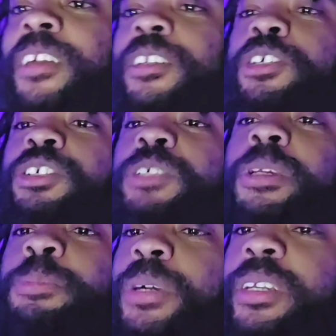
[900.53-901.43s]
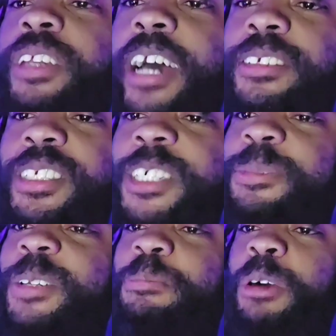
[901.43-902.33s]
Yuji be putting out some
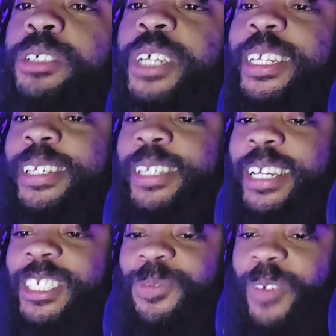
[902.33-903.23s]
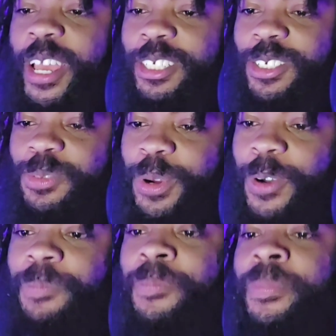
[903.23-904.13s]
of the most intense faces,
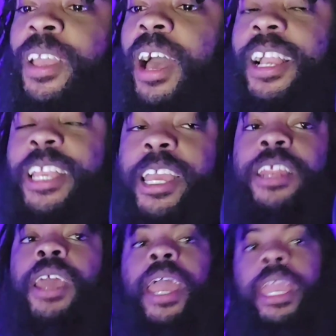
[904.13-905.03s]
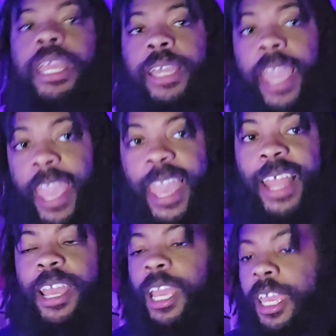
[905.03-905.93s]
bro. Again, he
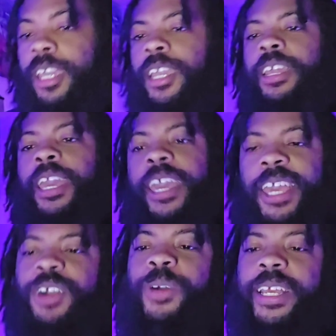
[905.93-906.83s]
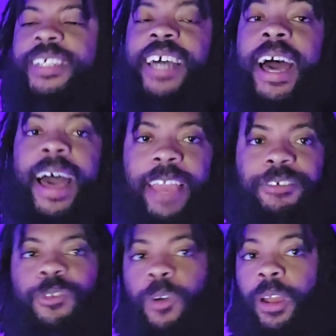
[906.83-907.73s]
can heal his eye if
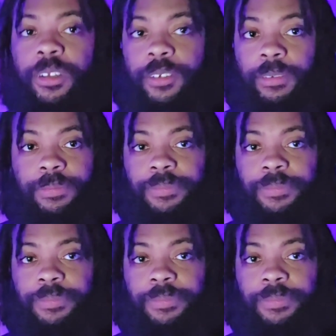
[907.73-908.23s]
he wanted to.